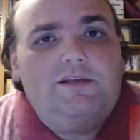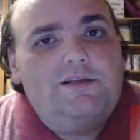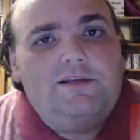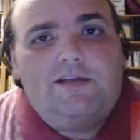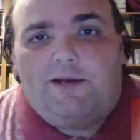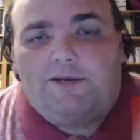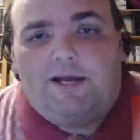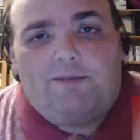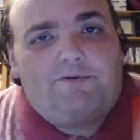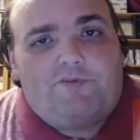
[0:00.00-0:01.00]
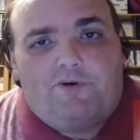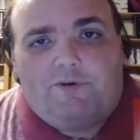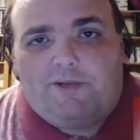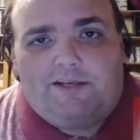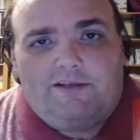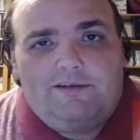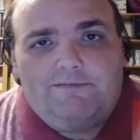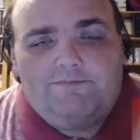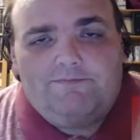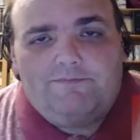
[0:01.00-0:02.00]
I'm not performing
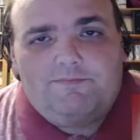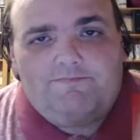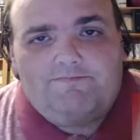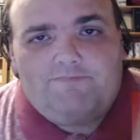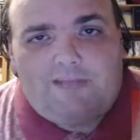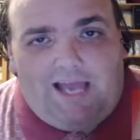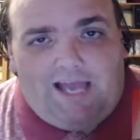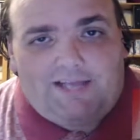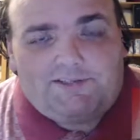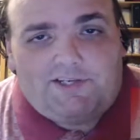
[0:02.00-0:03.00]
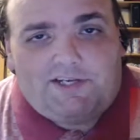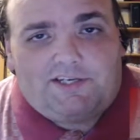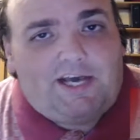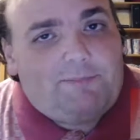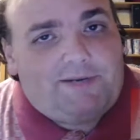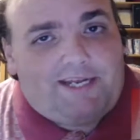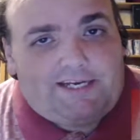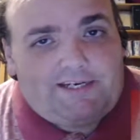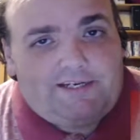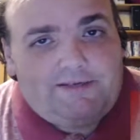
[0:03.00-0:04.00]
as the
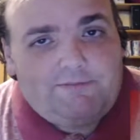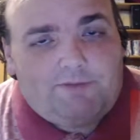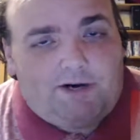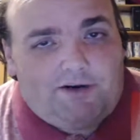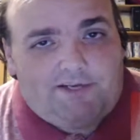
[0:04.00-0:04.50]
accommodated party.